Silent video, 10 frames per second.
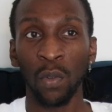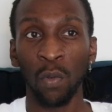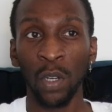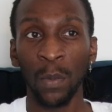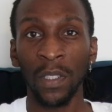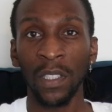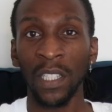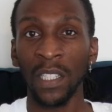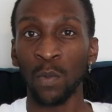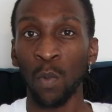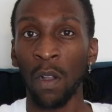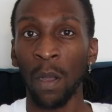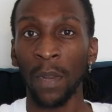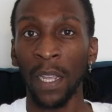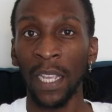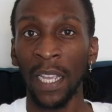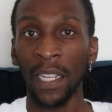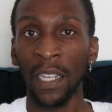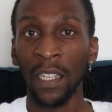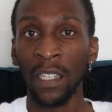tournament since World Cup
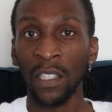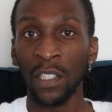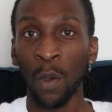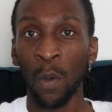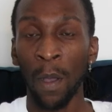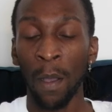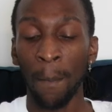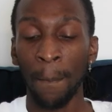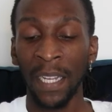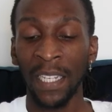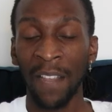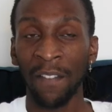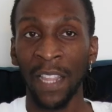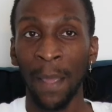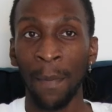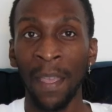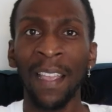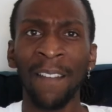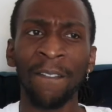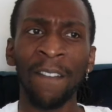98. So big day for them.
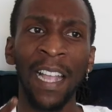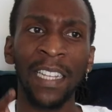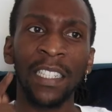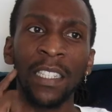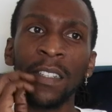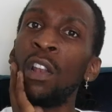In fact,